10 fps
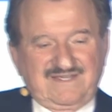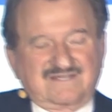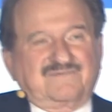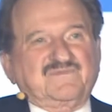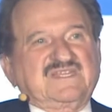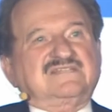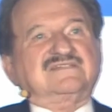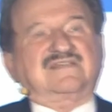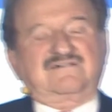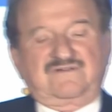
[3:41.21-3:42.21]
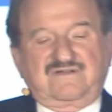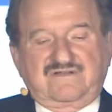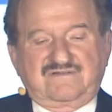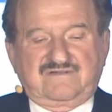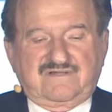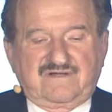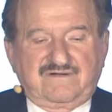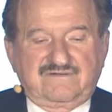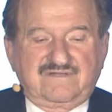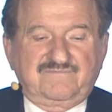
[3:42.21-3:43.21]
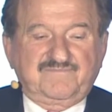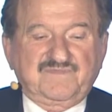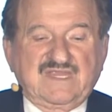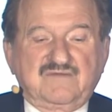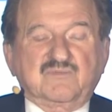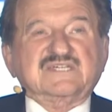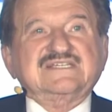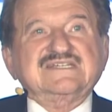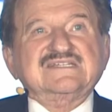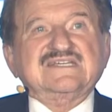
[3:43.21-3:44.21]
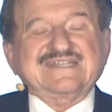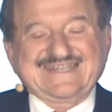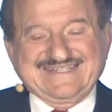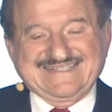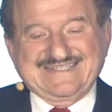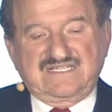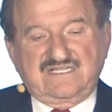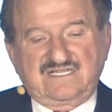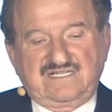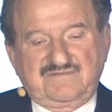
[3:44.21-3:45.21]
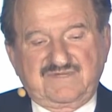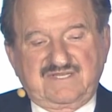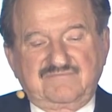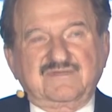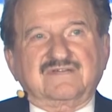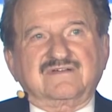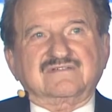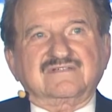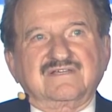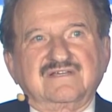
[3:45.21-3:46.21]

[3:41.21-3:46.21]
So this is now called precision cancer treatment, because